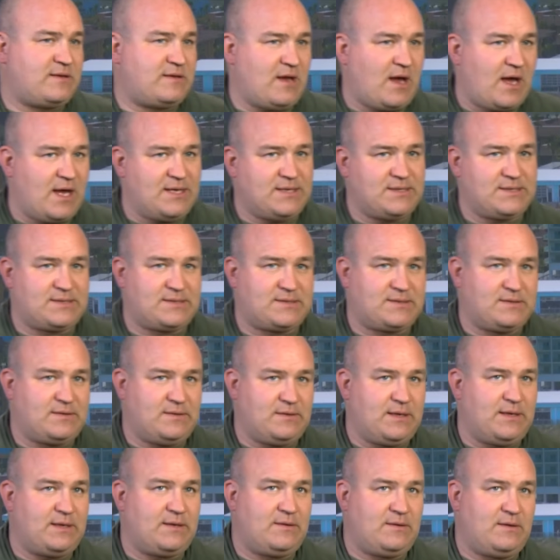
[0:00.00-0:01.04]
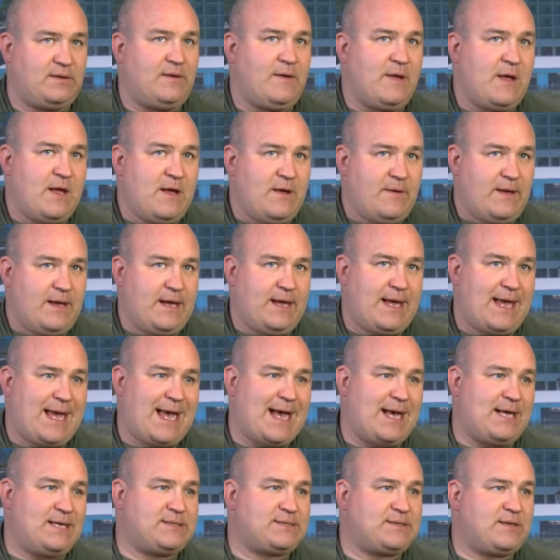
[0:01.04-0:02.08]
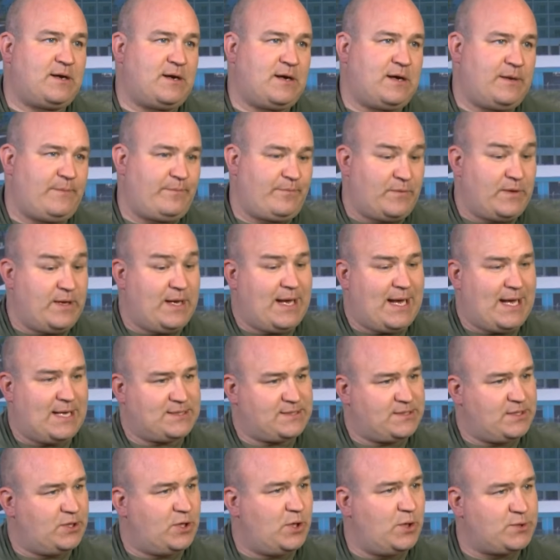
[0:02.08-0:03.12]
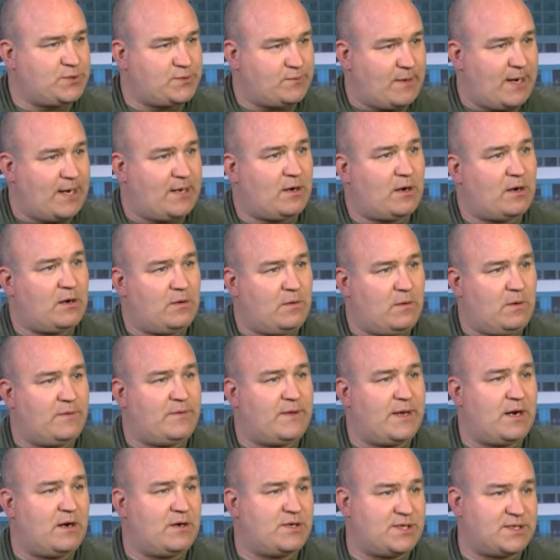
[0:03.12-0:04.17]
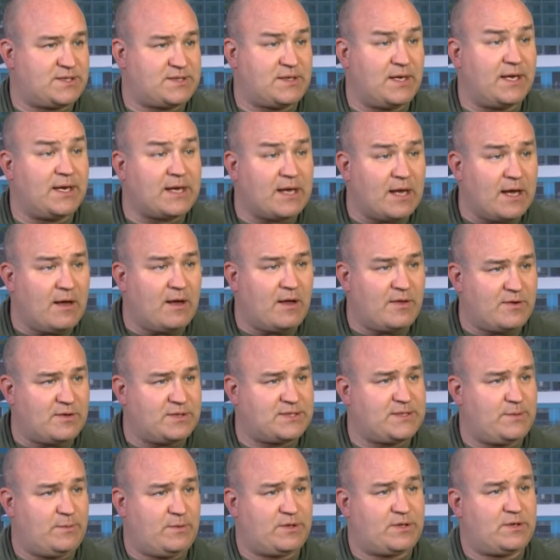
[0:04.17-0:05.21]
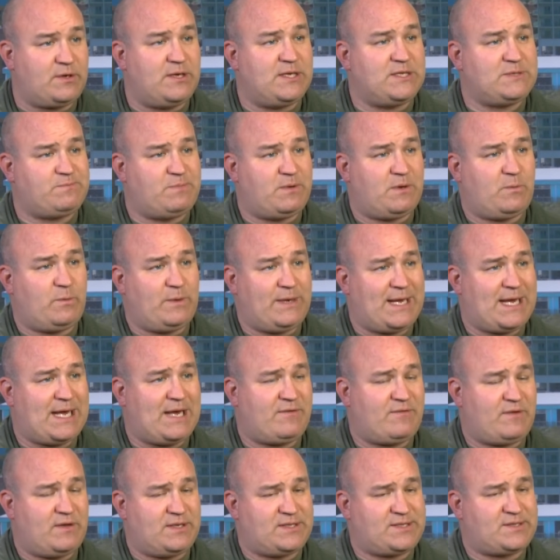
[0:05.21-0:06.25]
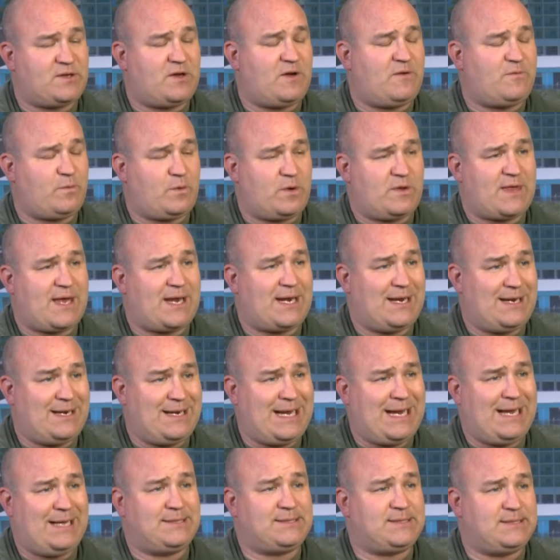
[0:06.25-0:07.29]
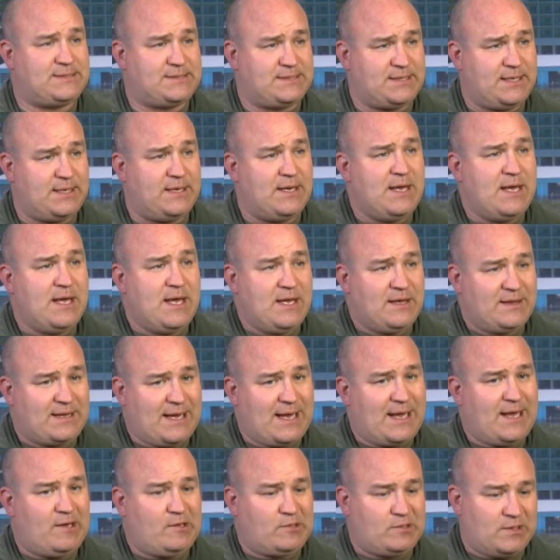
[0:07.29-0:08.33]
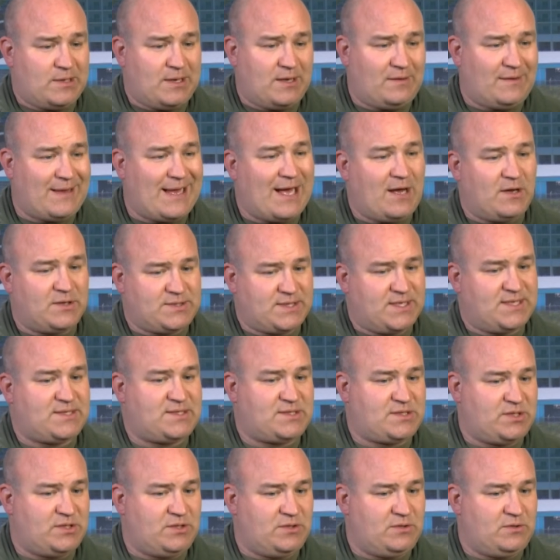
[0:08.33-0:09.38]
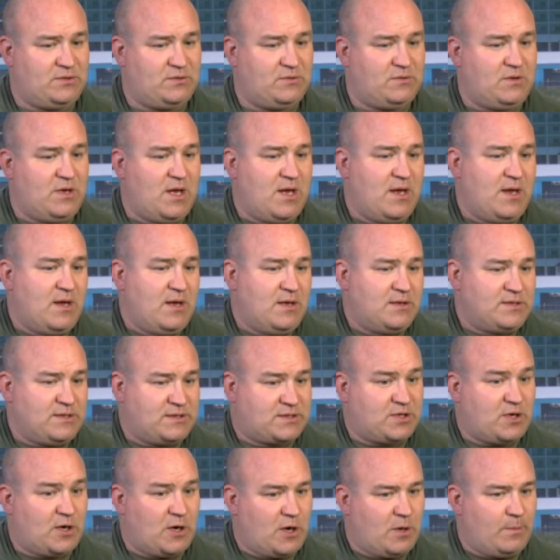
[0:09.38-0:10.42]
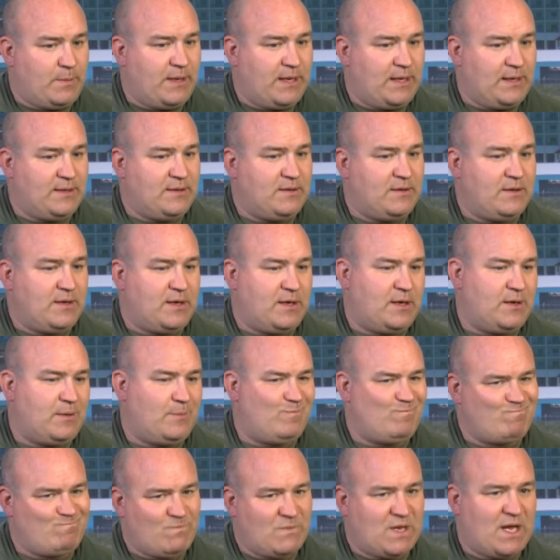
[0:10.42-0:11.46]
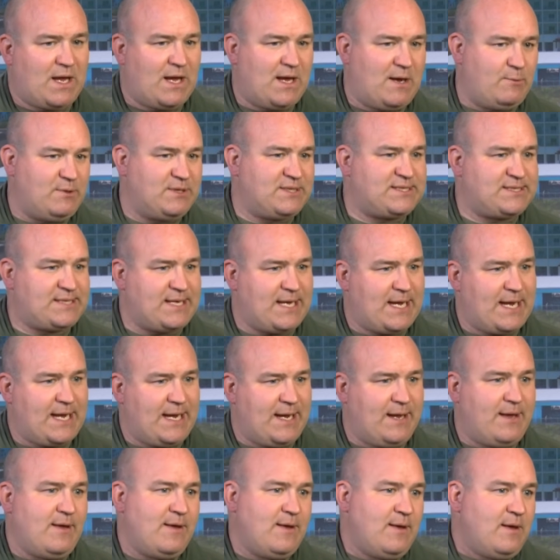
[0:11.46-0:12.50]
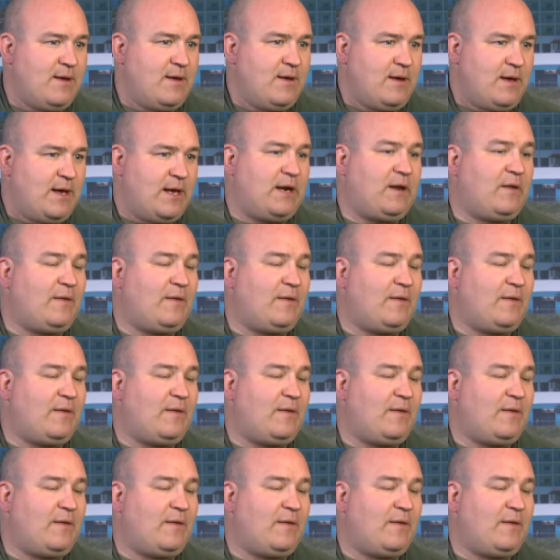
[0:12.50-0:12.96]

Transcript: does. It, it has um, it has the nose radar on there, just like other C-130s, but we have a software that enhances it that allows us to determine, um, I would say, it